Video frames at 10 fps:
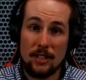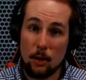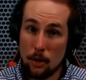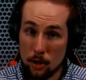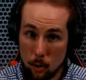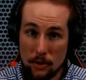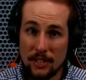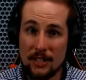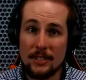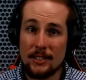that are
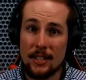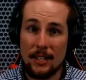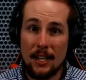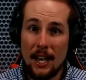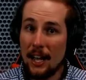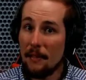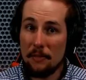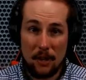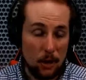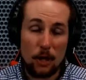endorsing the sin,
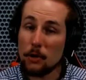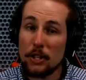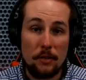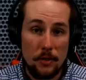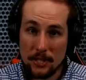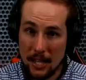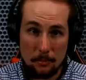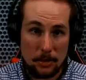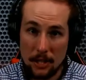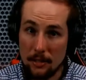they're guilty of the
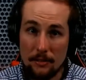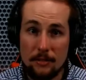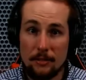same sin.